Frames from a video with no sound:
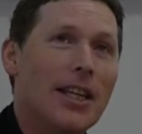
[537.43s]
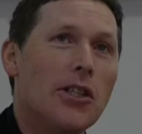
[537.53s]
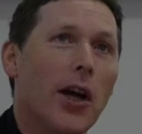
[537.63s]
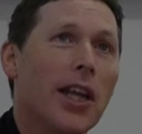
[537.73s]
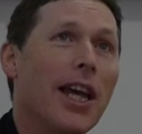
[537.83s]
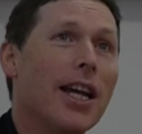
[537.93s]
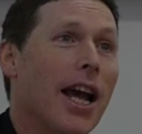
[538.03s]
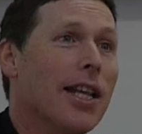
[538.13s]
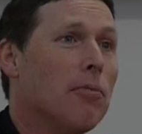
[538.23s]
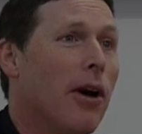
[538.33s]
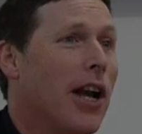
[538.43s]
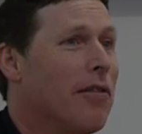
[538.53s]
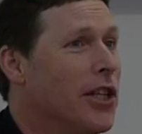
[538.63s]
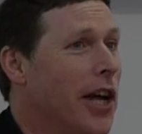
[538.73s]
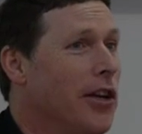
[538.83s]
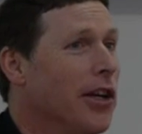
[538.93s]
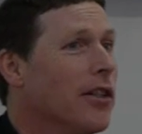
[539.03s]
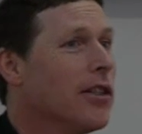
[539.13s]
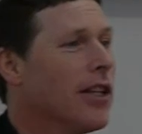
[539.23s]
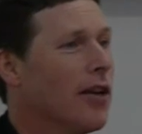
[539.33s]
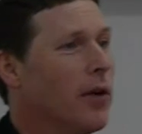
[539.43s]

so I think it's about every 10 years that